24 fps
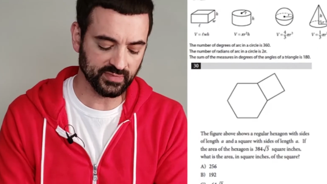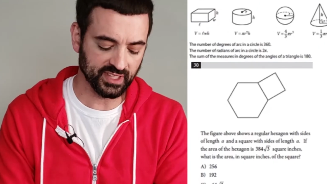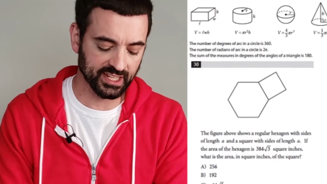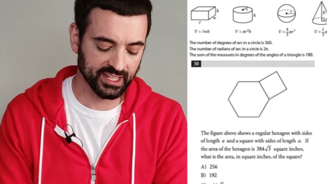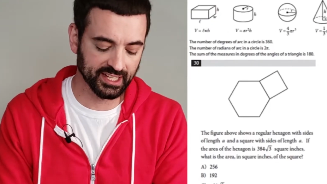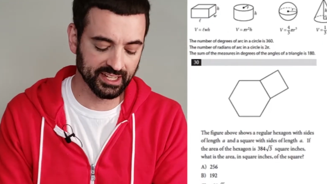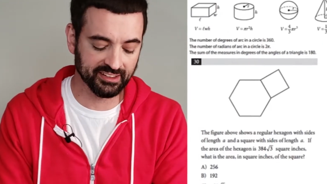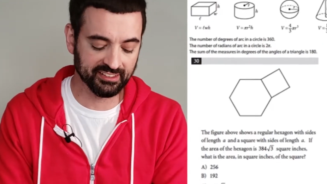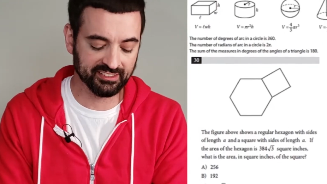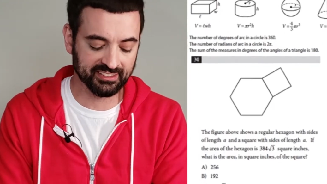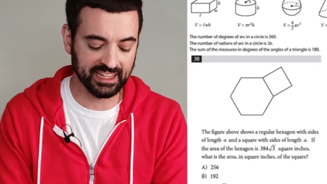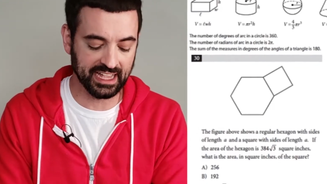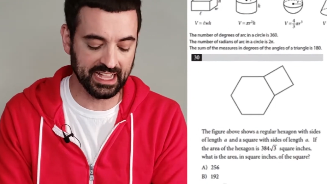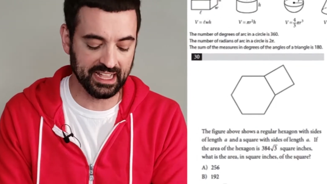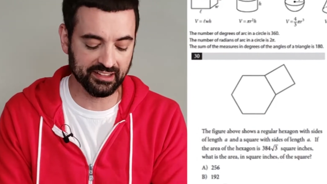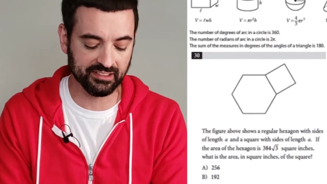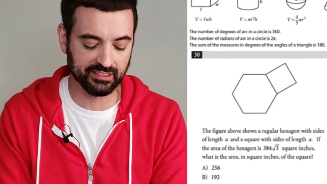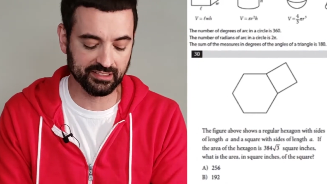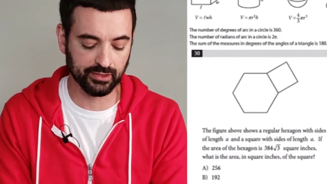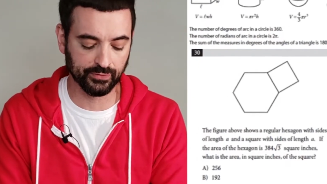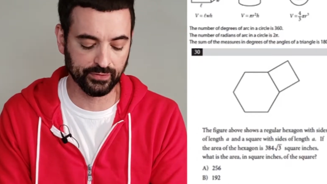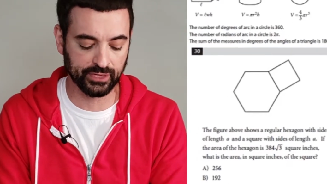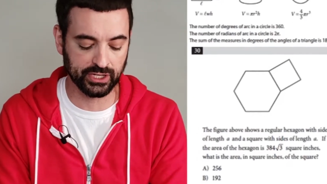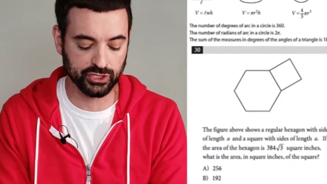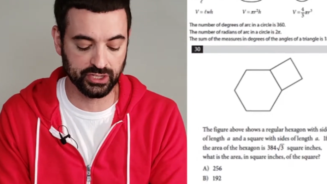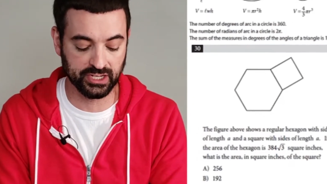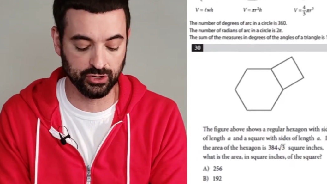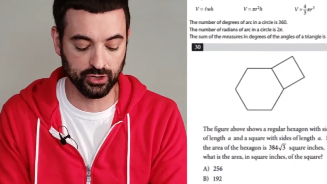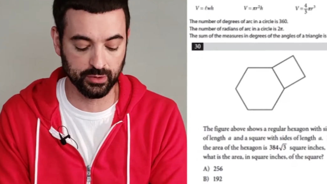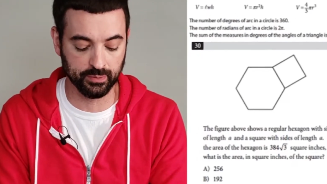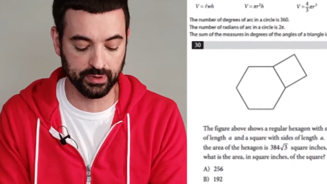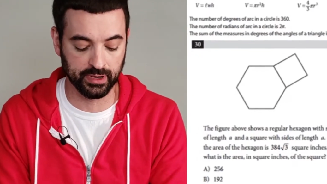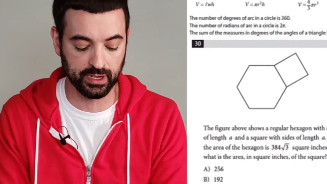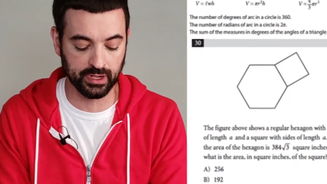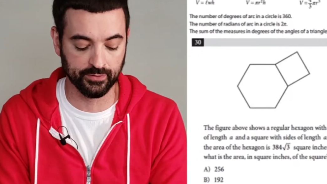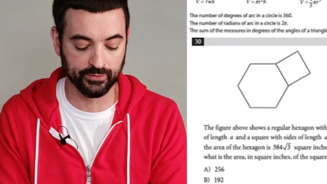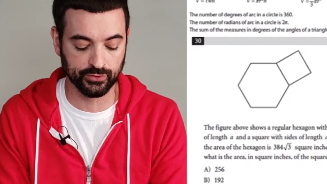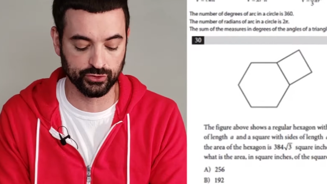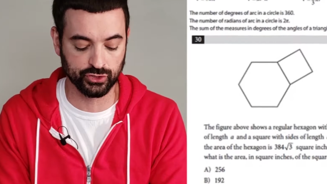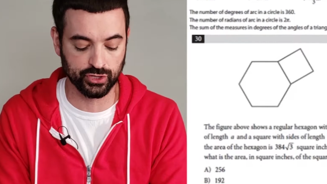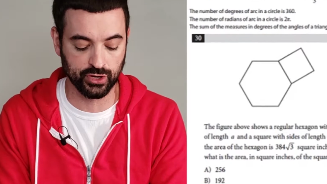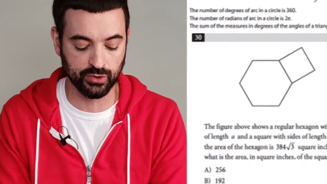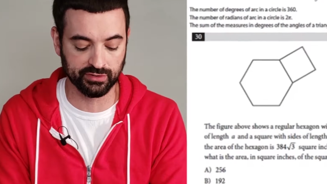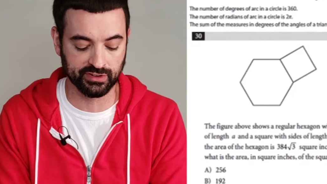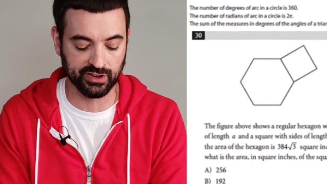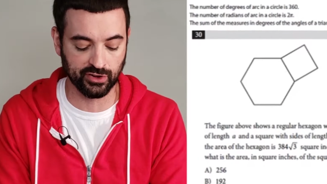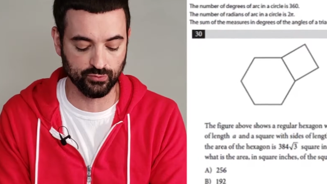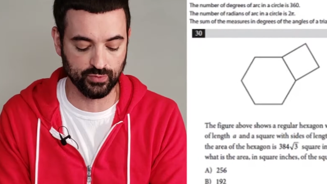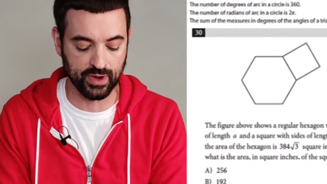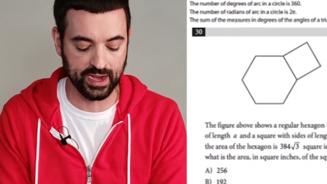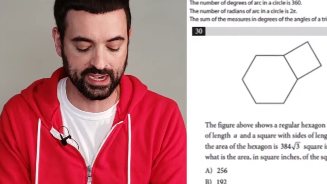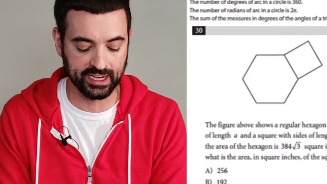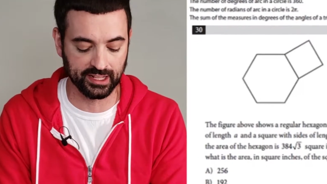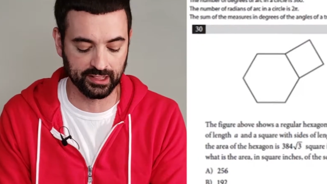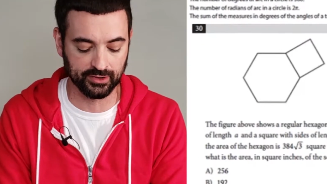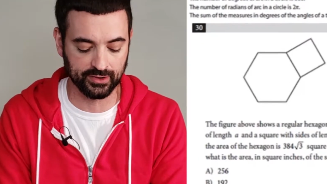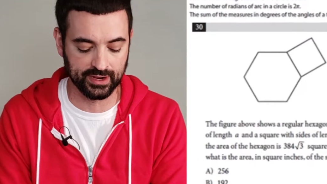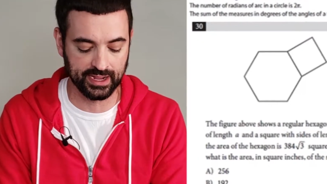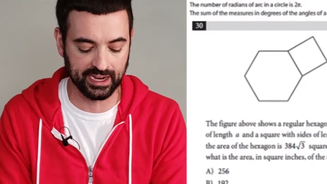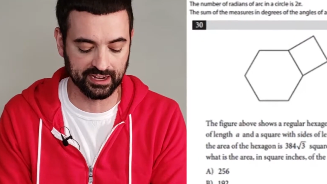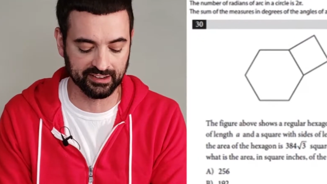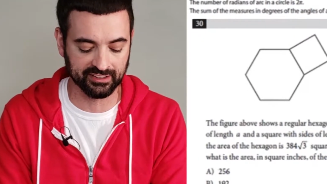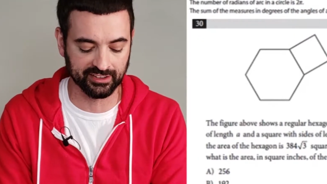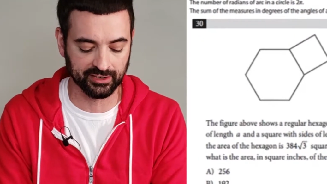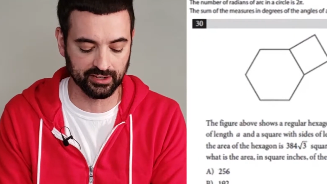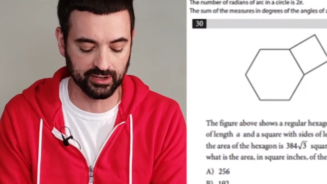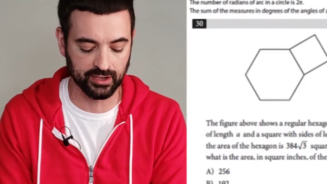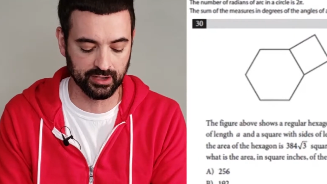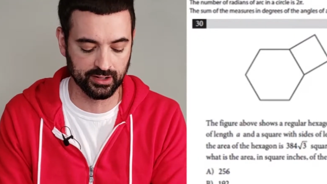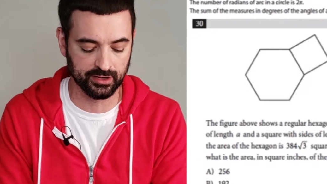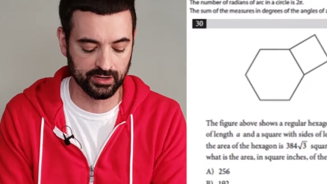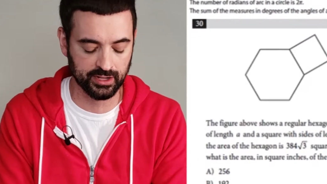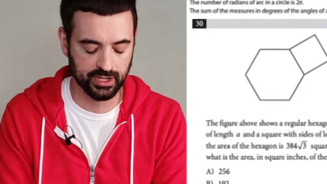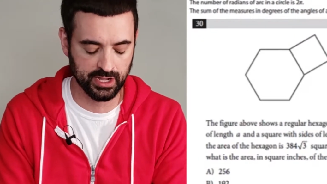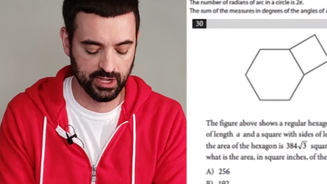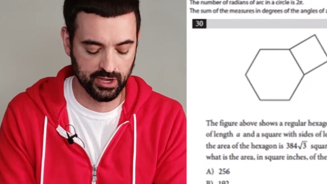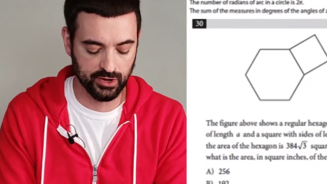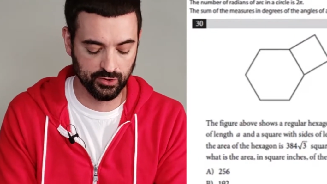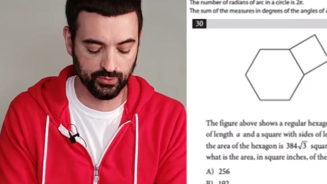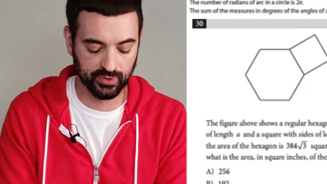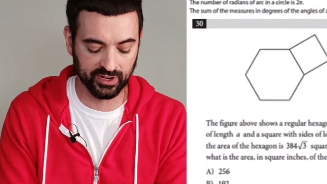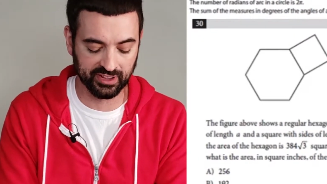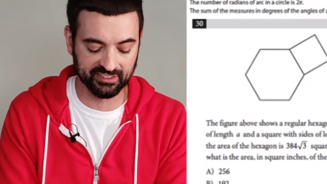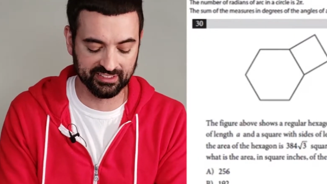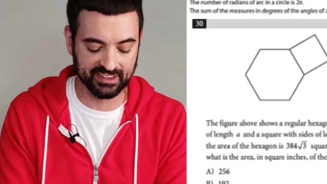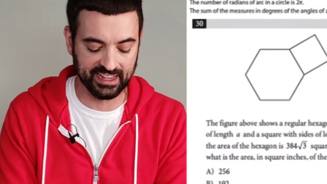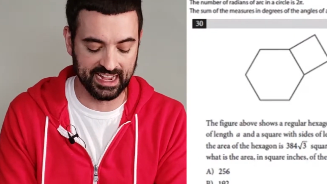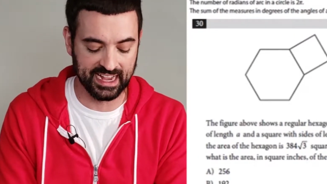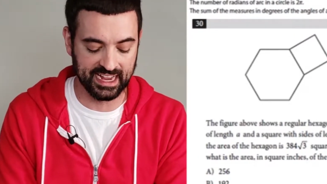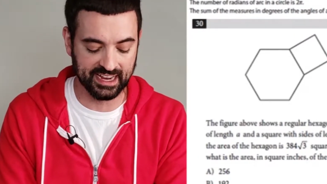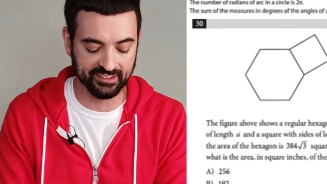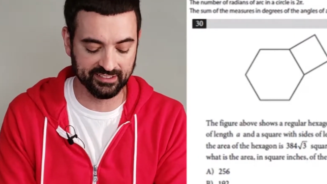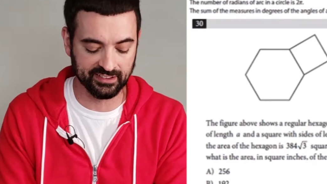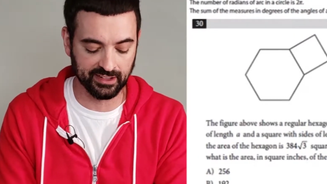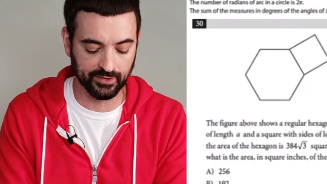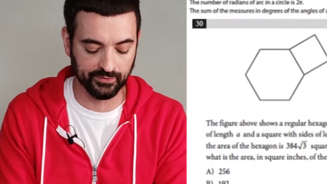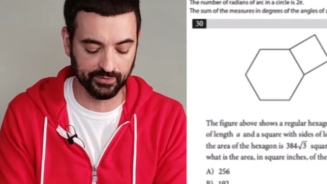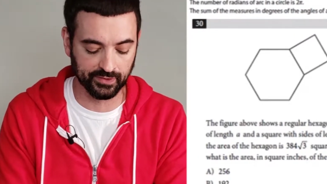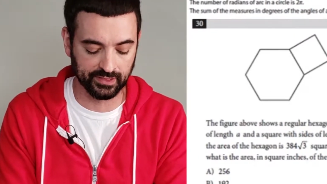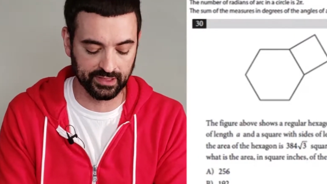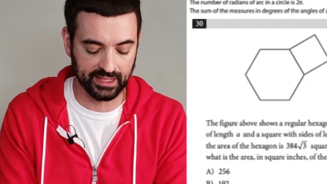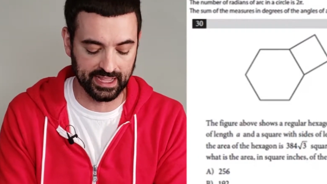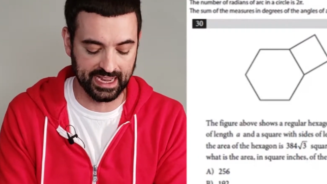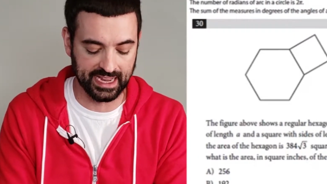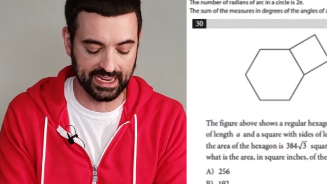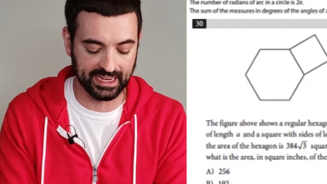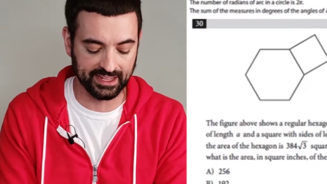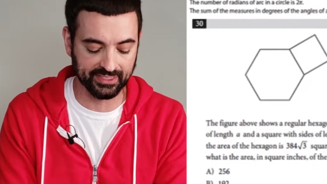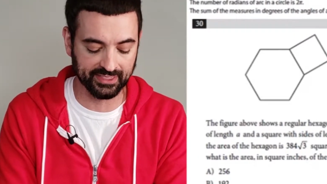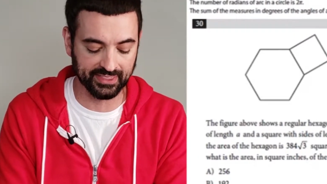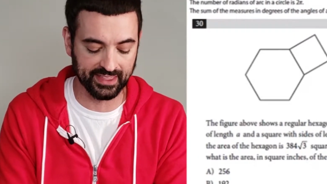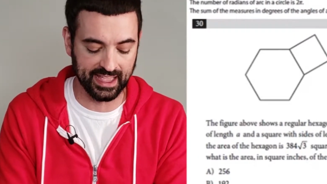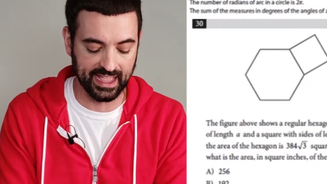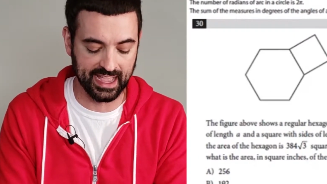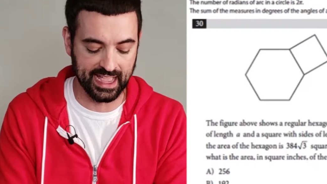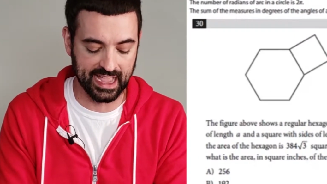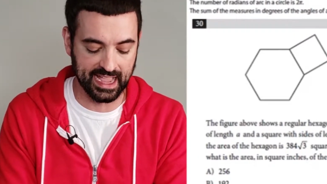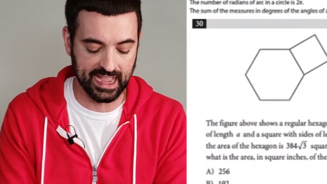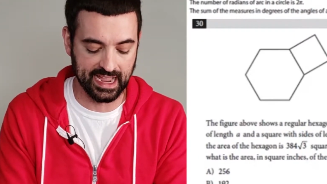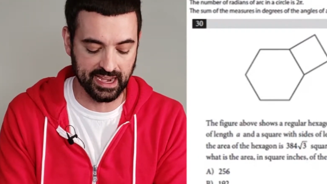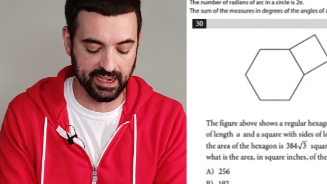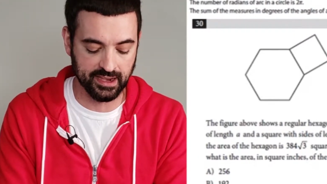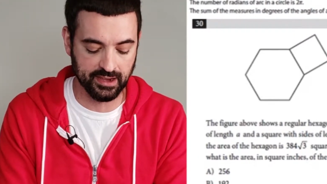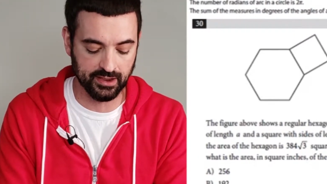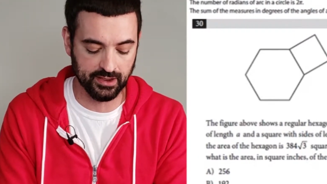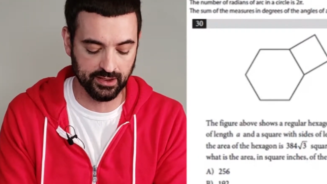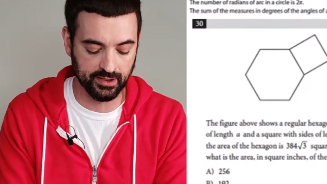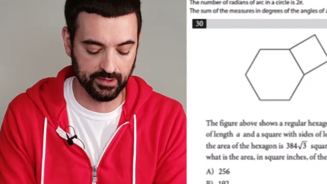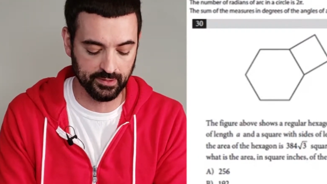It says, the figure above shows a regular hexagon with sides of length A